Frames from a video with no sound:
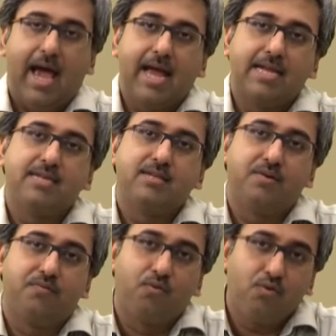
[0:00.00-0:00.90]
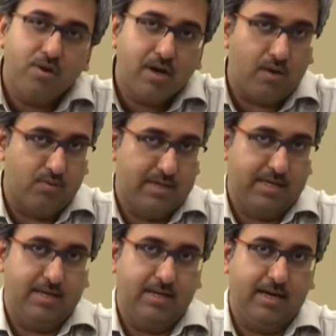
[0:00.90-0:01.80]
and the
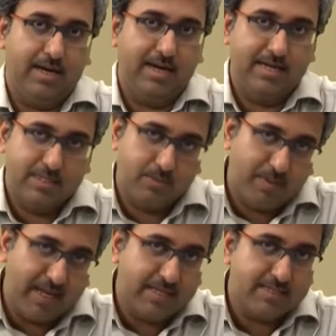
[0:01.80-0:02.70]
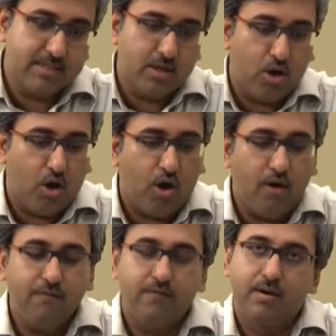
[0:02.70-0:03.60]
foregrounding in its place
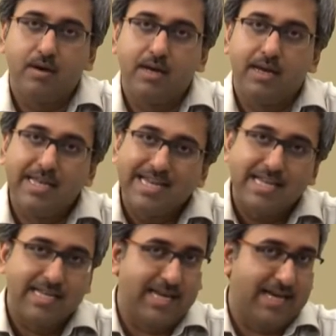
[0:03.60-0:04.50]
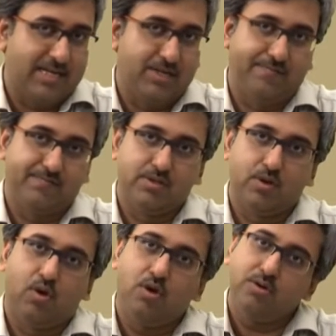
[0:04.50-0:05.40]
of little narratives
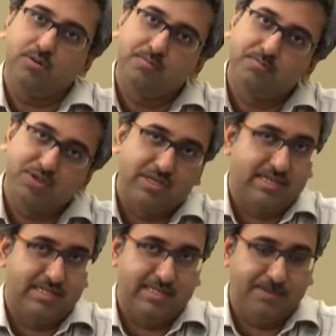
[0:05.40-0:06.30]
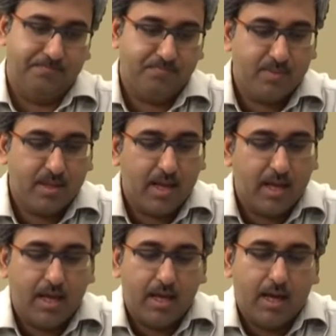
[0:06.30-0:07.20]
or pathirisi.
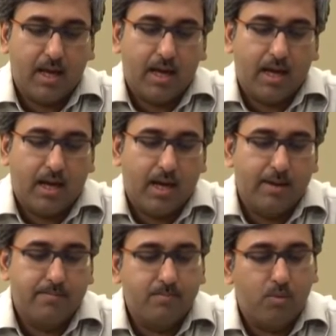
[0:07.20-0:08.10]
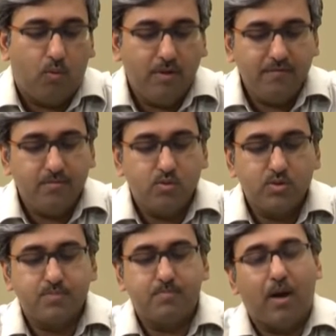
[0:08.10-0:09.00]
One of the
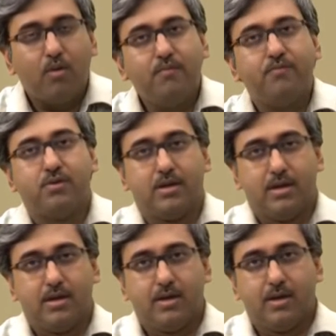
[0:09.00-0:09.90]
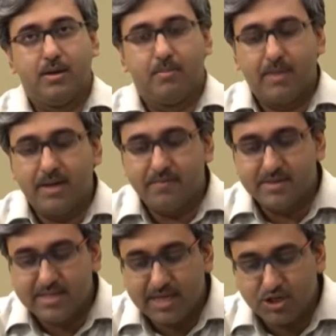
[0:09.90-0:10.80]
most powerful
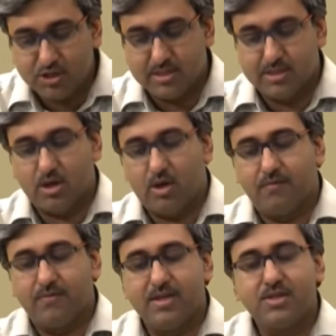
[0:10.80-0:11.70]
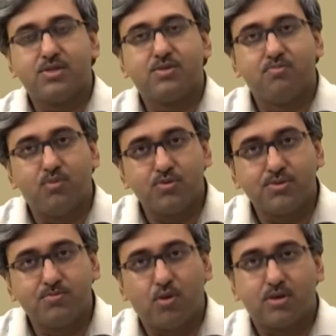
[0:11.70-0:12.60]
manifestations of this
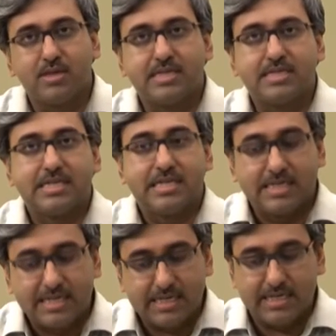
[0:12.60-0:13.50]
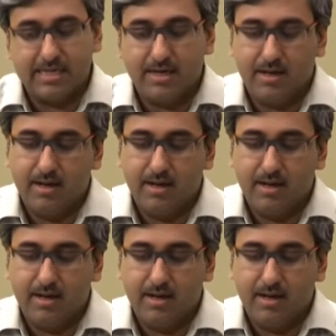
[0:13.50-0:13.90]
postmodernist turn